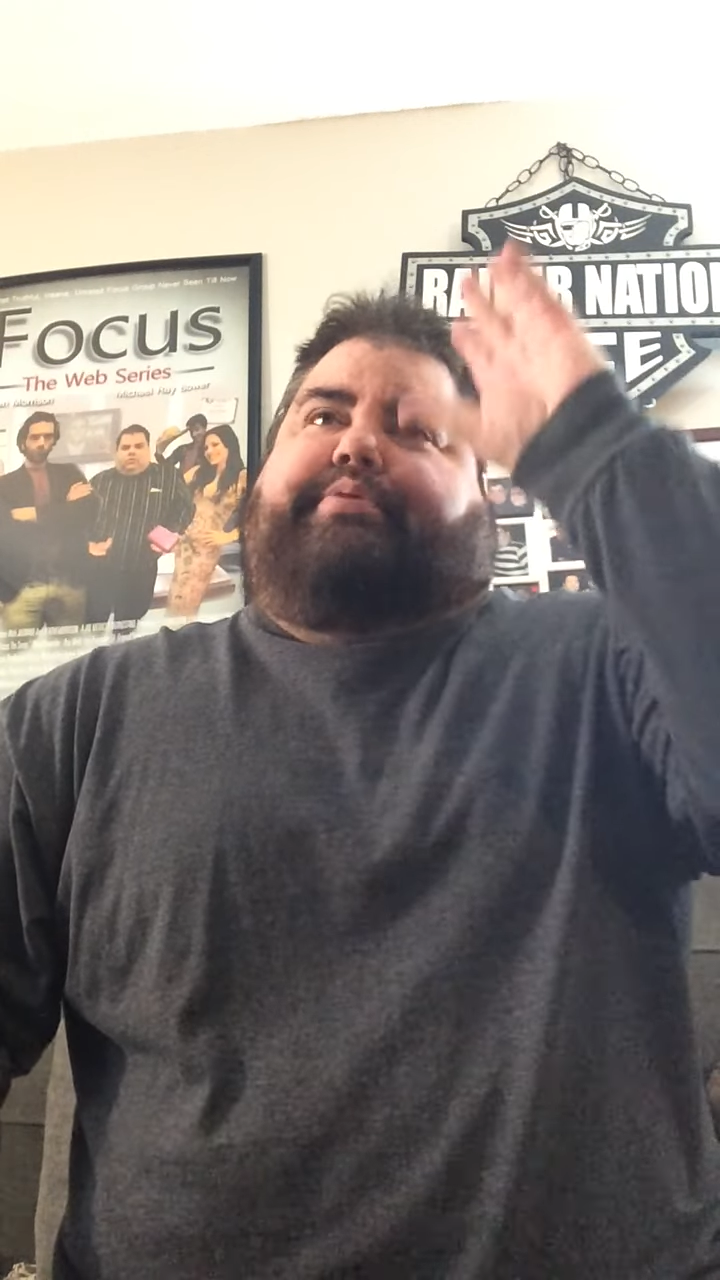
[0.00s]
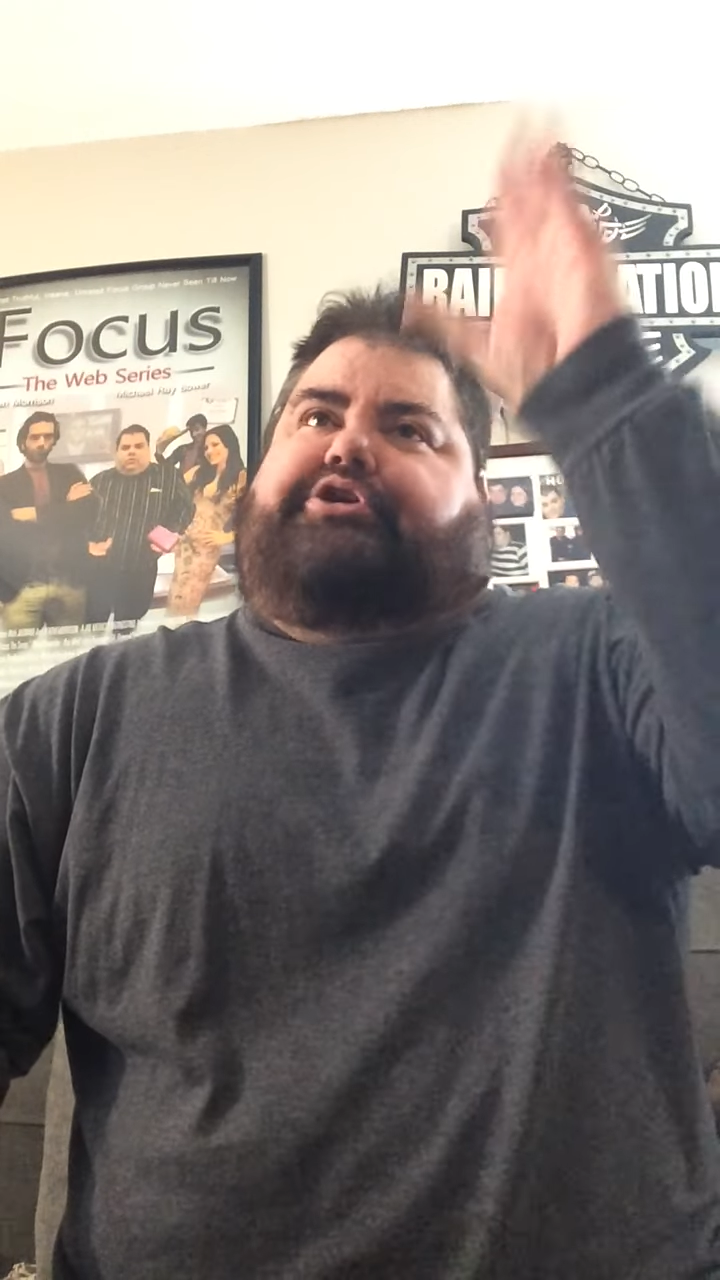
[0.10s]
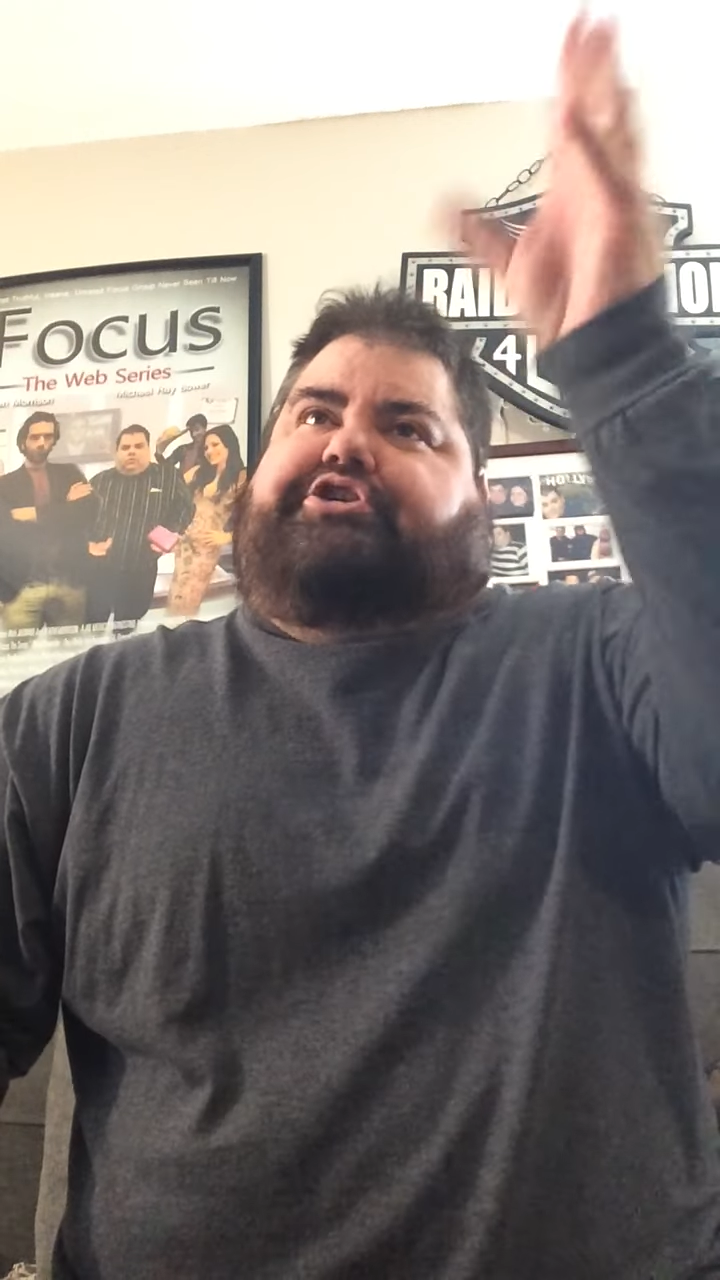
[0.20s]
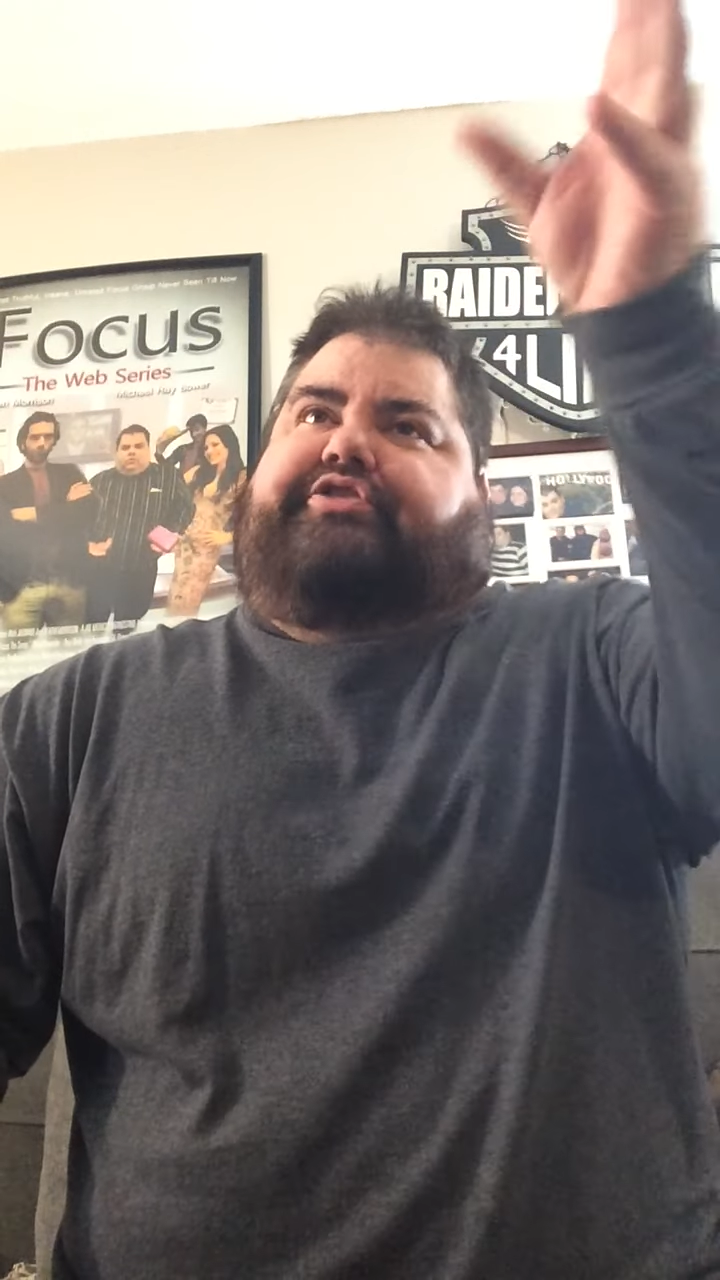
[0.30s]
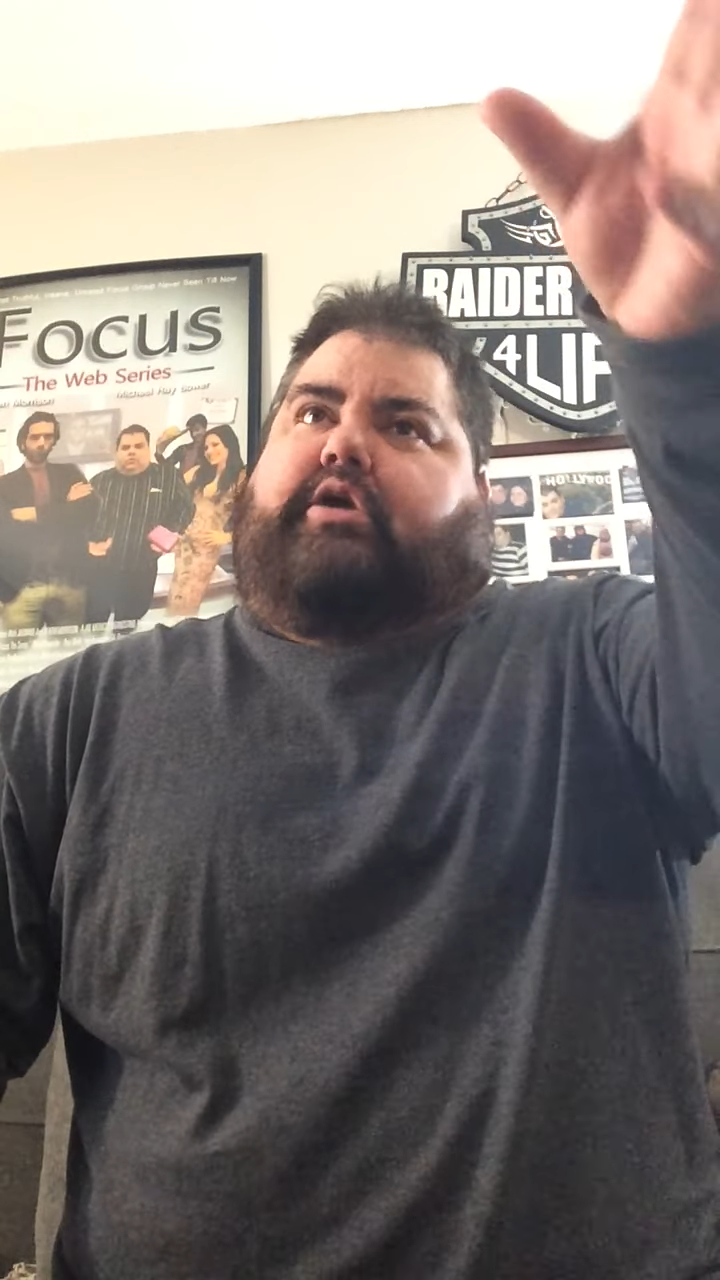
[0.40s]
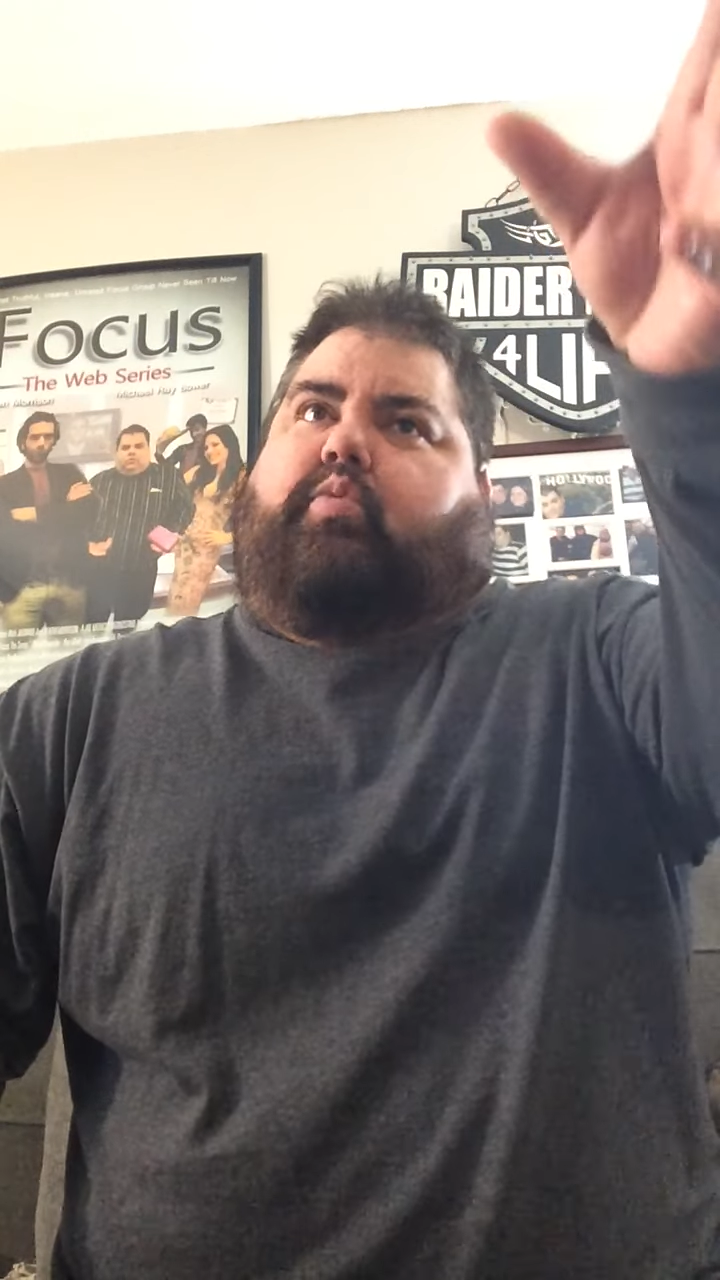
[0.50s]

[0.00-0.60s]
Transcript: person they're